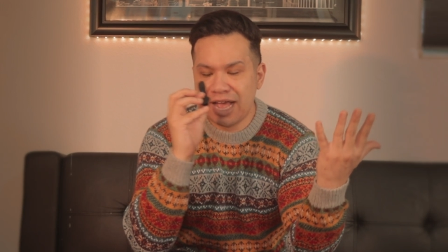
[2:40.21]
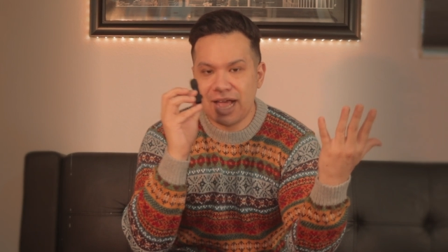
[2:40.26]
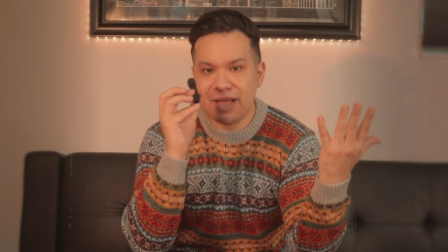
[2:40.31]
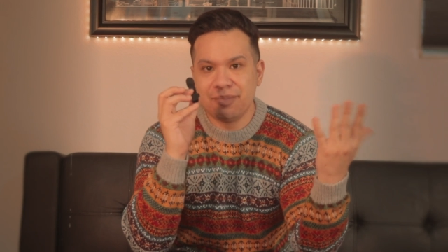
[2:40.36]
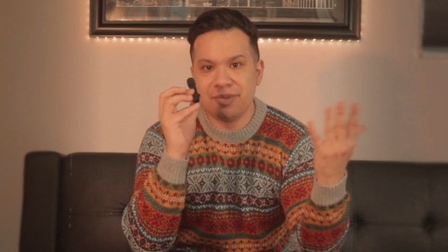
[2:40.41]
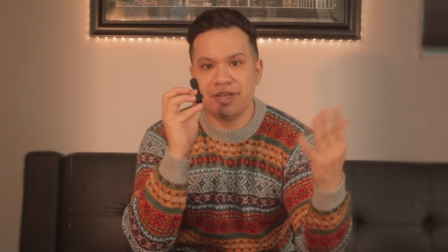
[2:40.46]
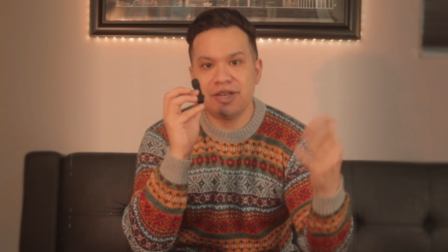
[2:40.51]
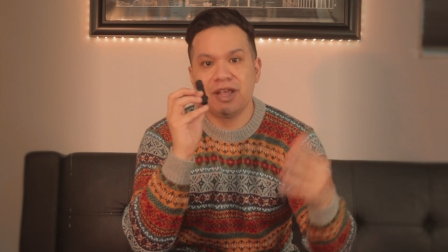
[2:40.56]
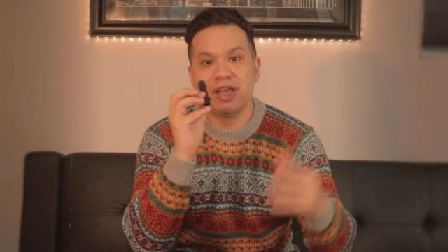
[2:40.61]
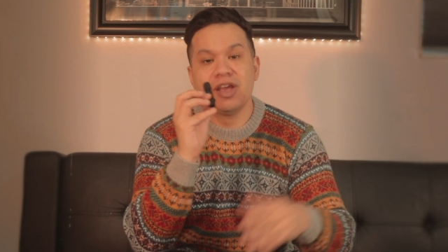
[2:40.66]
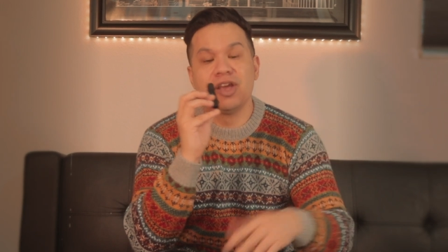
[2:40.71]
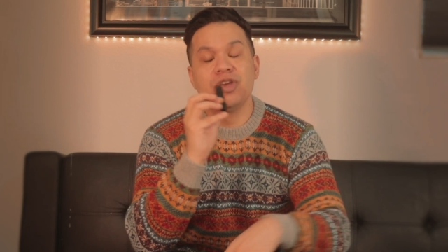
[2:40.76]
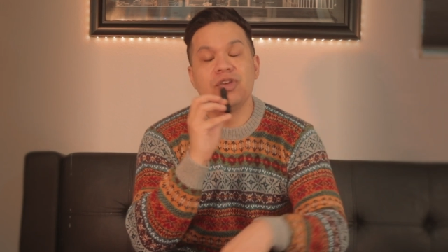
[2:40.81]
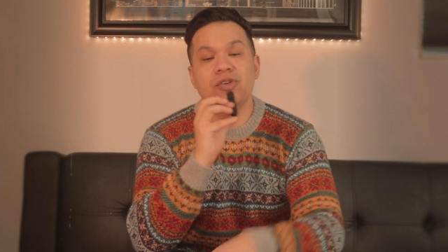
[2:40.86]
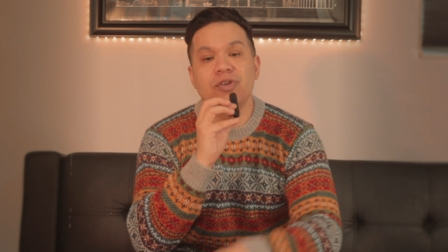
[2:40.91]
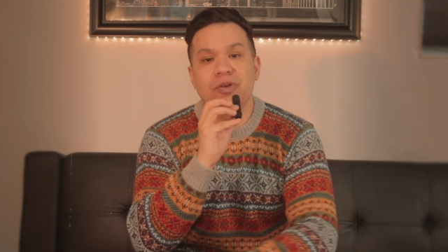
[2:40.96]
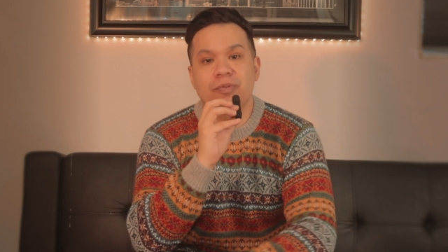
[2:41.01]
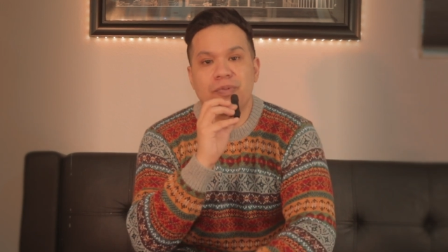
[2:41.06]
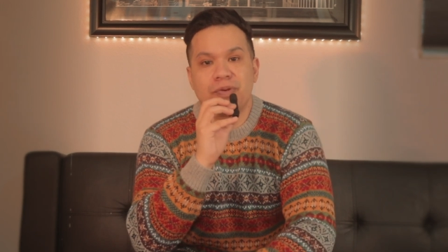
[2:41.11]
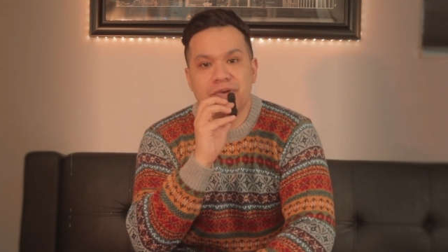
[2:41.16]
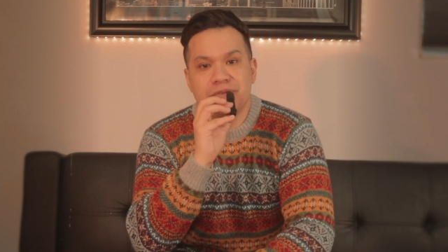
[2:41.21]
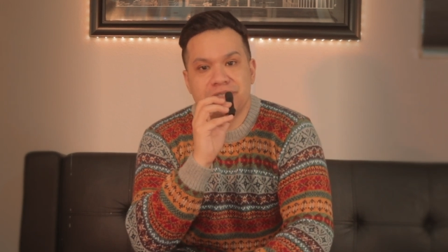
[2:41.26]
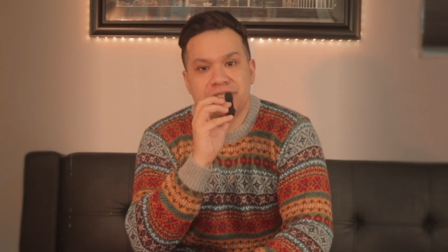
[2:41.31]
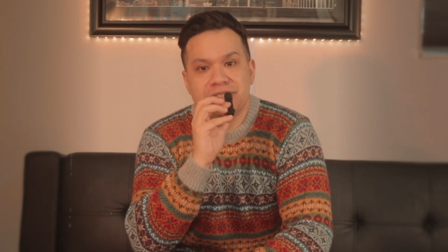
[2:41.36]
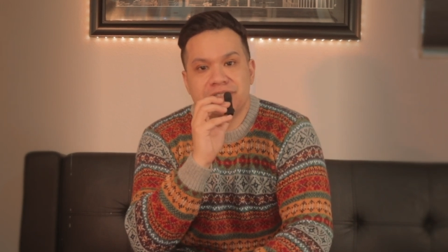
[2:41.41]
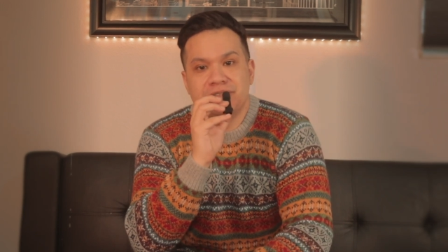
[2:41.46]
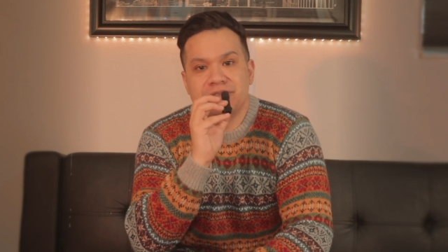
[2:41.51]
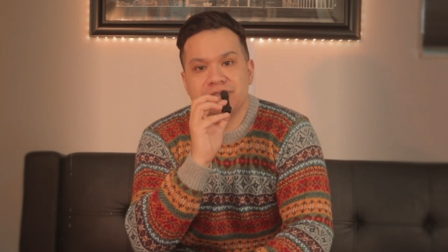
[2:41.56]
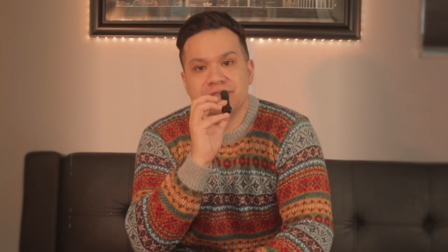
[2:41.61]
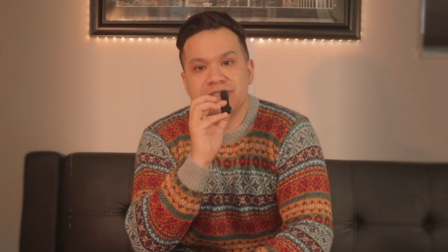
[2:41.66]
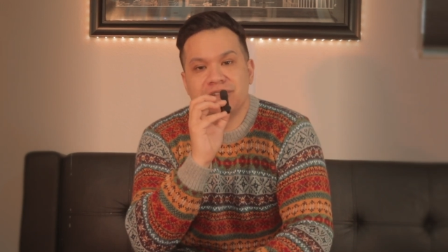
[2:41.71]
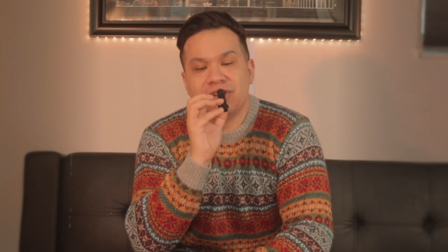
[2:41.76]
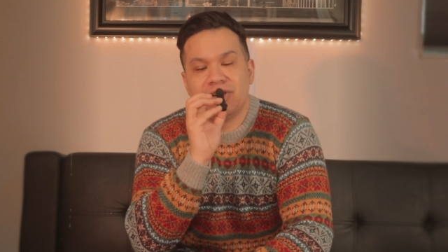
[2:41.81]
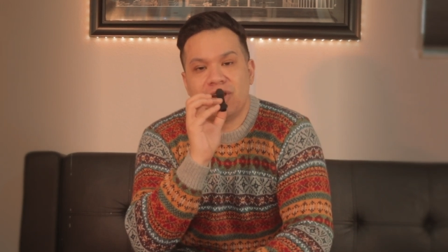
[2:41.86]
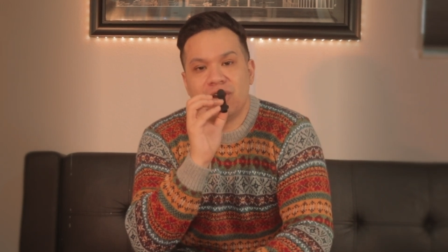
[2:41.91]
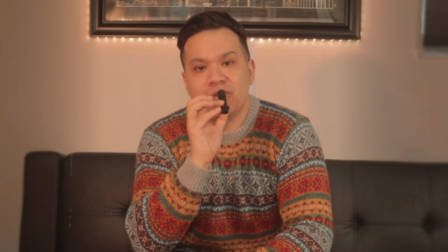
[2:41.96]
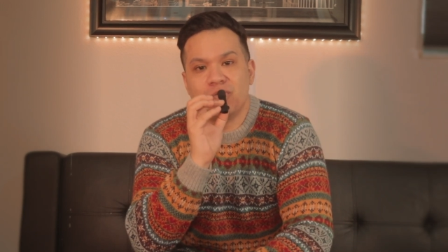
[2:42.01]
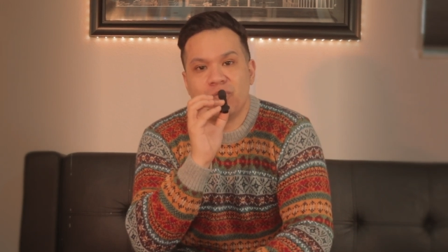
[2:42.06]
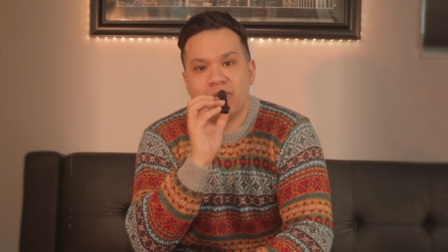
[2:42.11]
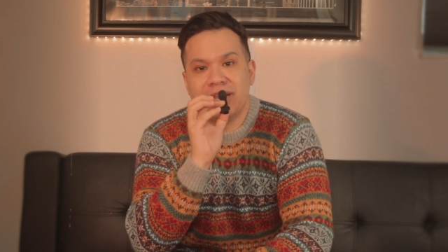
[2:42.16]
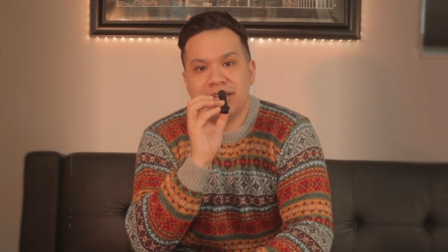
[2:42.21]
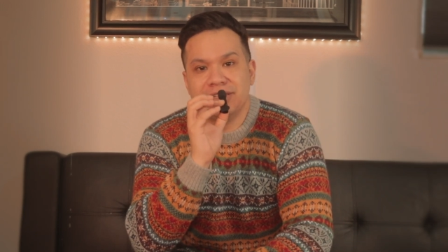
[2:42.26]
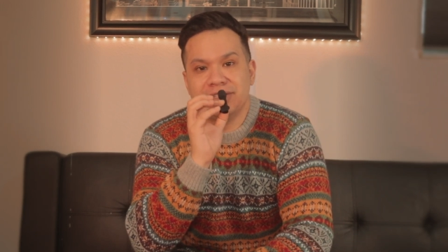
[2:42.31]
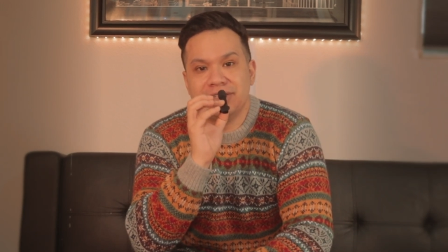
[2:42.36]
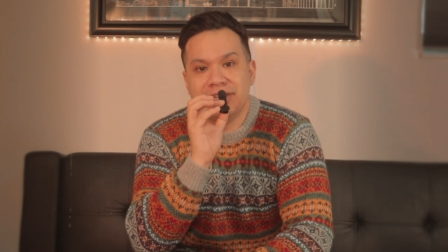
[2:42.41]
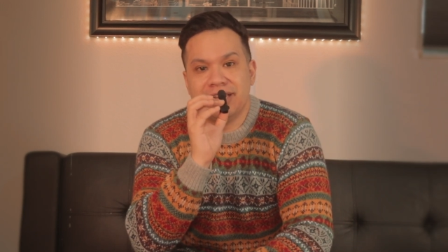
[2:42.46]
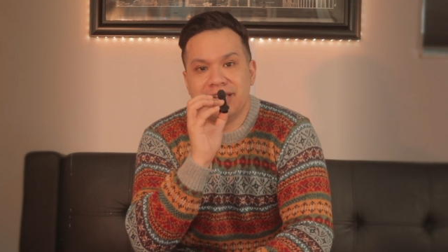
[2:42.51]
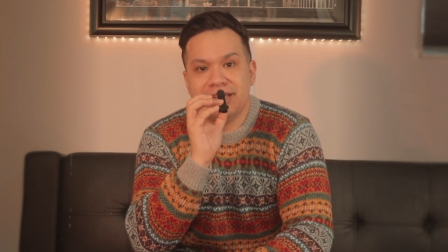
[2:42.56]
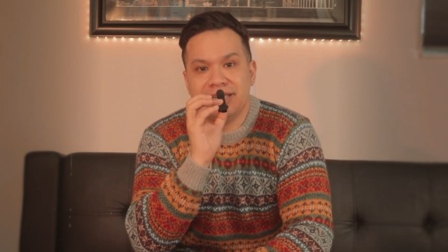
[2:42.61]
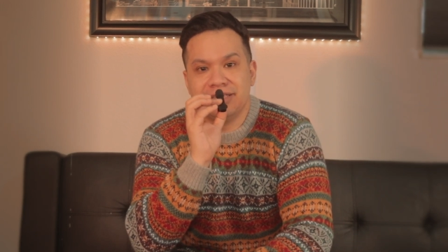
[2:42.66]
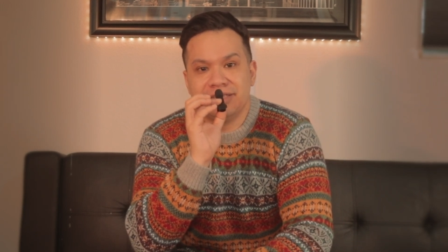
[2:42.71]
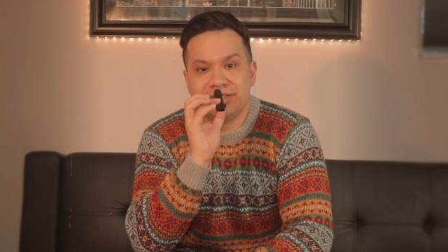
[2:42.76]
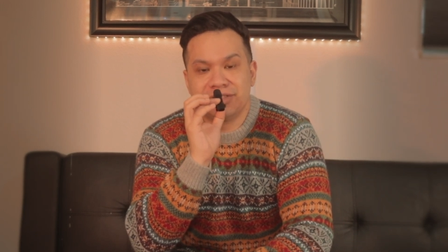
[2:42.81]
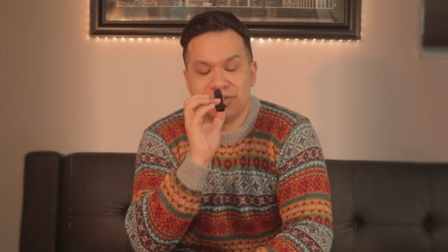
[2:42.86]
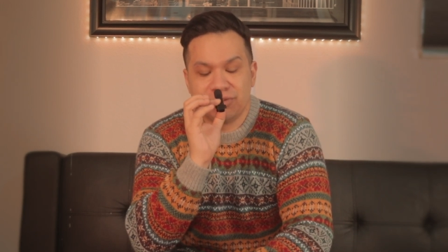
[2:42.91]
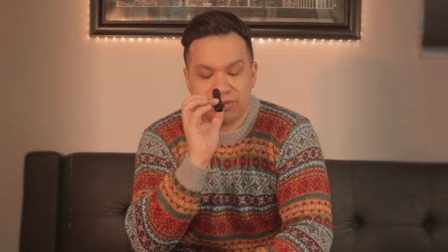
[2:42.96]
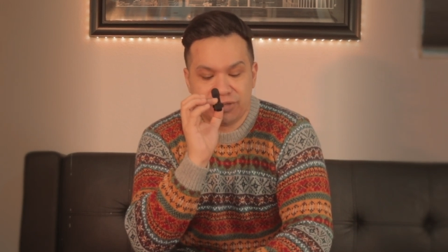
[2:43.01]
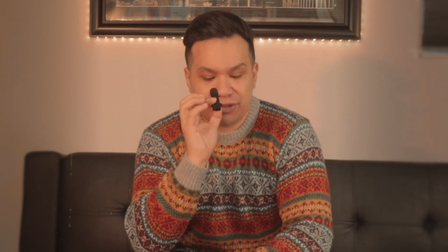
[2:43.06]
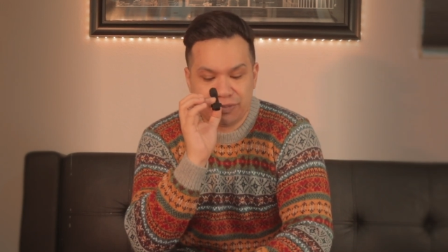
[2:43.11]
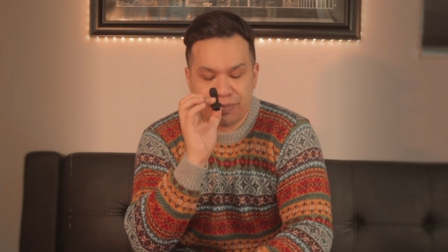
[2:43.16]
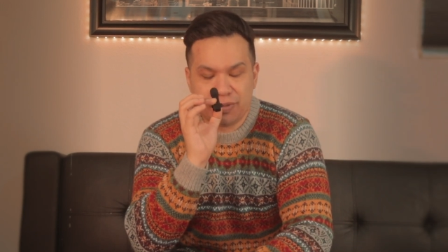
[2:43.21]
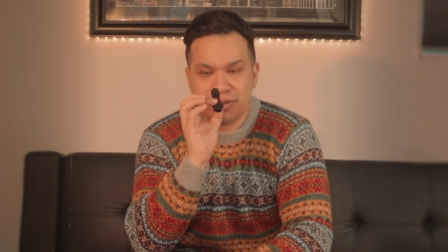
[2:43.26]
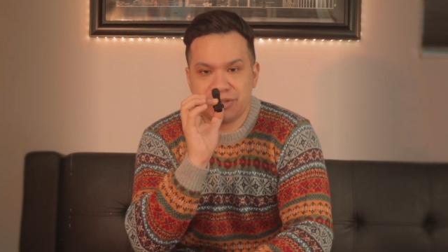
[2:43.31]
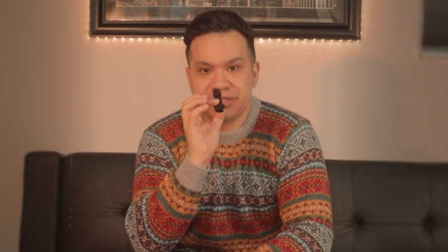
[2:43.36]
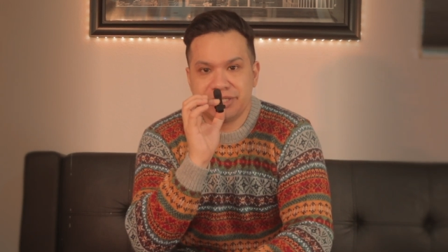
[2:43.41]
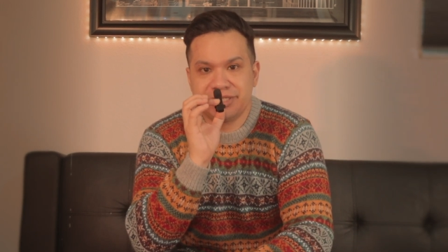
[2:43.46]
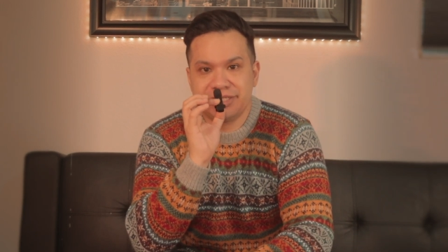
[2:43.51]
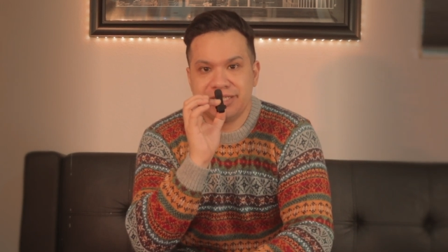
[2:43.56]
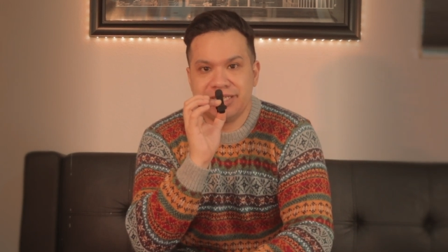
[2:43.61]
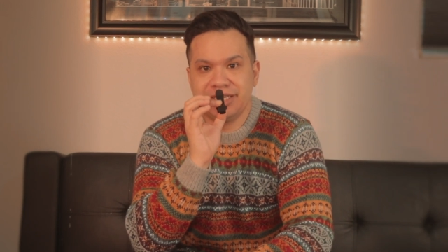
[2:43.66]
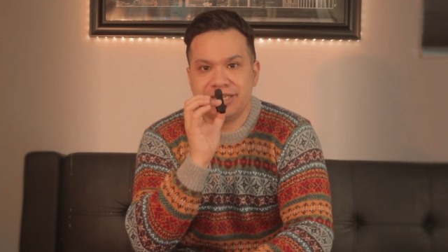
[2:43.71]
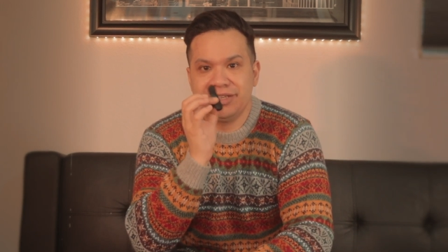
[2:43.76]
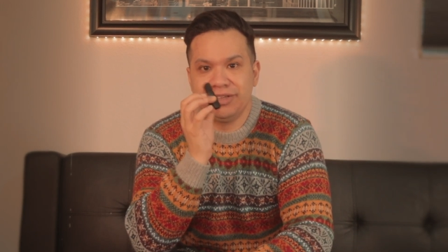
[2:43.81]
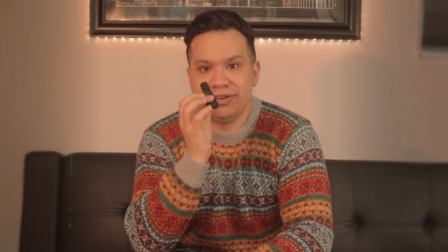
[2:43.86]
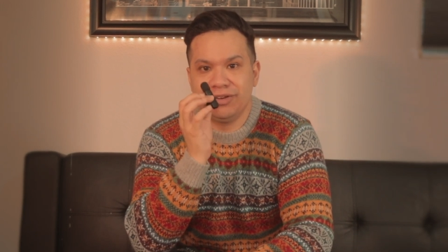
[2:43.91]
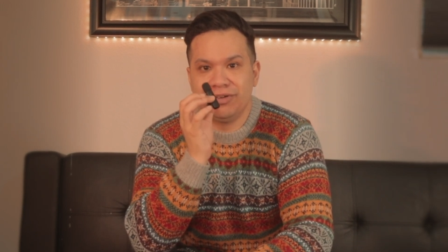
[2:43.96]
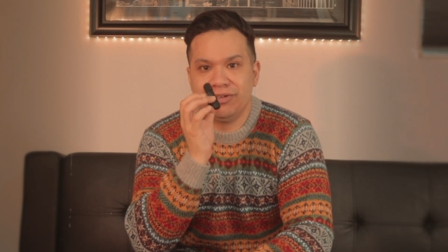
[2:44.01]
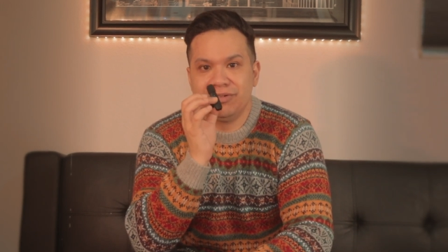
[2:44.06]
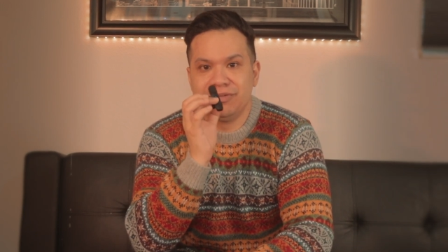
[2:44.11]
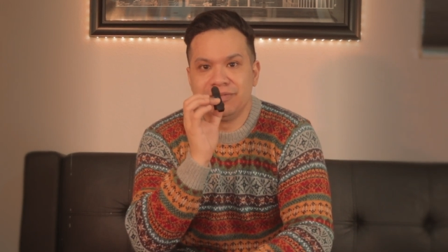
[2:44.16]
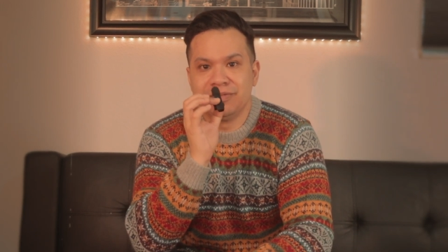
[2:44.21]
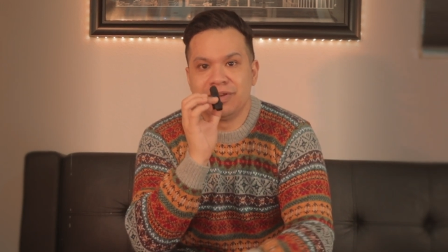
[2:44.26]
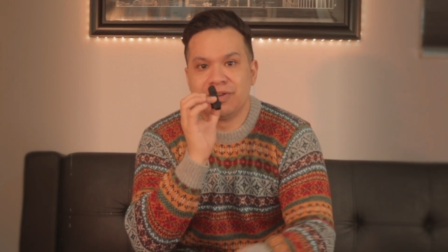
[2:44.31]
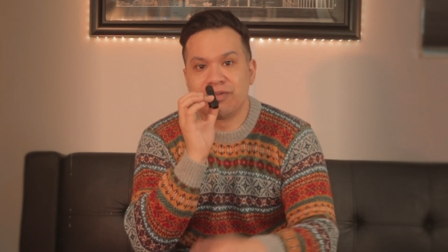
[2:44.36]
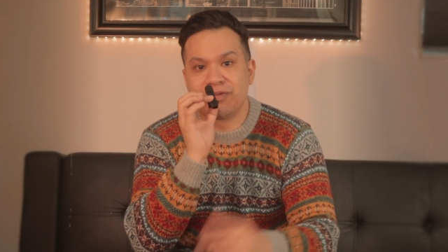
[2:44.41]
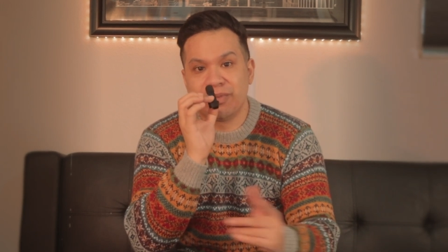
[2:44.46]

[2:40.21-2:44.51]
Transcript: I mean, your purchase goes a long way, and so does purchasing, you know,